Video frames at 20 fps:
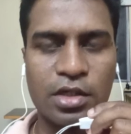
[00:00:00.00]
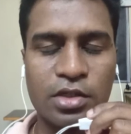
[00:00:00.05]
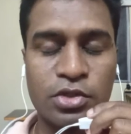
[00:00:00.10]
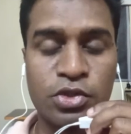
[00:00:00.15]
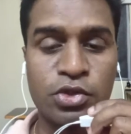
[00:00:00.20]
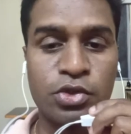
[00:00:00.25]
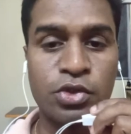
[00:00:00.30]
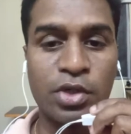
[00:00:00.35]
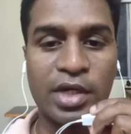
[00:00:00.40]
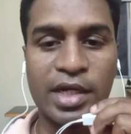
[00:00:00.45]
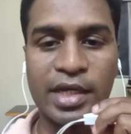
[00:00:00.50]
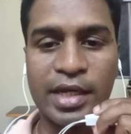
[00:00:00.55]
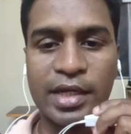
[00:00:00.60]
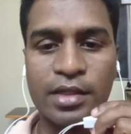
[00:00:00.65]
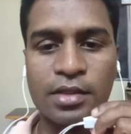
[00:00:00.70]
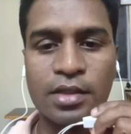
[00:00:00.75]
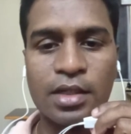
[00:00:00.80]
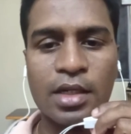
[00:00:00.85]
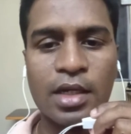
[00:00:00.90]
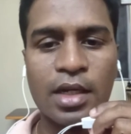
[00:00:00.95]

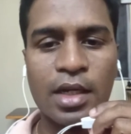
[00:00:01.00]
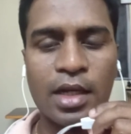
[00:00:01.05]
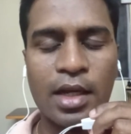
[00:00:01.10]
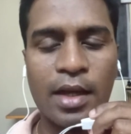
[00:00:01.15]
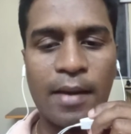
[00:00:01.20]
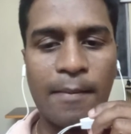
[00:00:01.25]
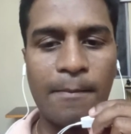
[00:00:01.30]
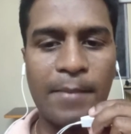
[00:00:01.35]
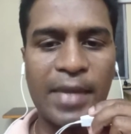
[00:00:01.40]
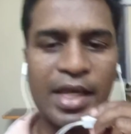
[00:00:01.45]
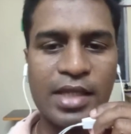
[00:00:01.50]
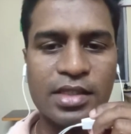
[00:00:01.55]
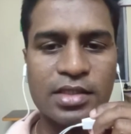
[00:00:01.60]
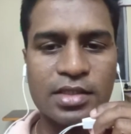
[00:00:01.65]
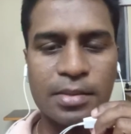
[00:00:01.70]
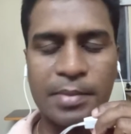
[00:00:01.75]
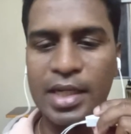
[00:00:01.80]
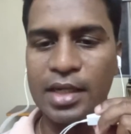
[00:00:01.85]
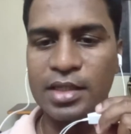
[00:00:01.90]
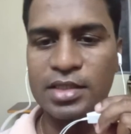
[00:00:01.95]
sugarcane,
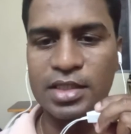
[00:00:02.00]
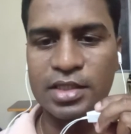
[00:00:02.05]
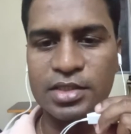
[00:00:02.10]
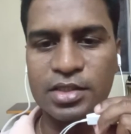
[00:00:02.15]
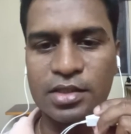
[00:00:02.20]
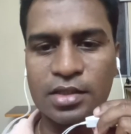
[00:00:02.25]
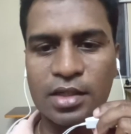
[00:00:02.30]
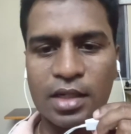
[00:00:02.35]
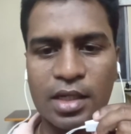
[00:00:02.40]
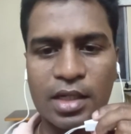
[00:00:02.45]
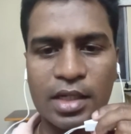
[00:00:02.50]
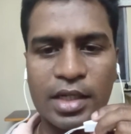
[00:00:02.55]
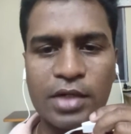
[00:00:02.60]
maize, millets, etc.